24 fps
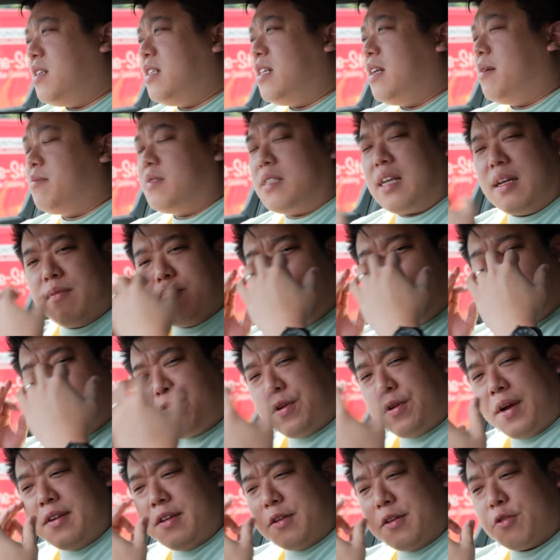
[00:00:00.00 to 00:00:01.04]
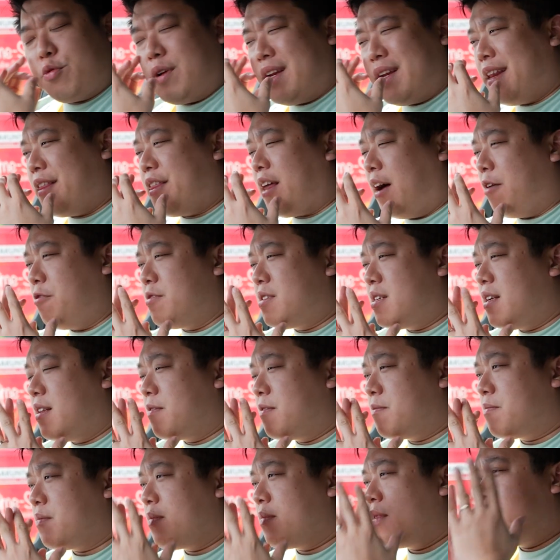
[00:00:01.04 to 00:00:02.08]
in at some
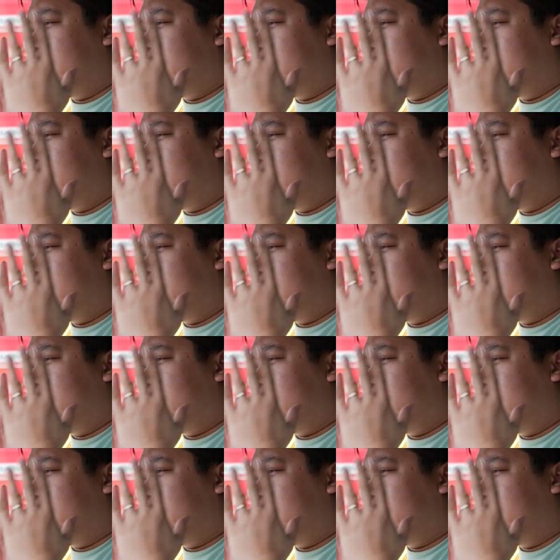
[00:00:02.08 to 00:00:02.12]
320,000.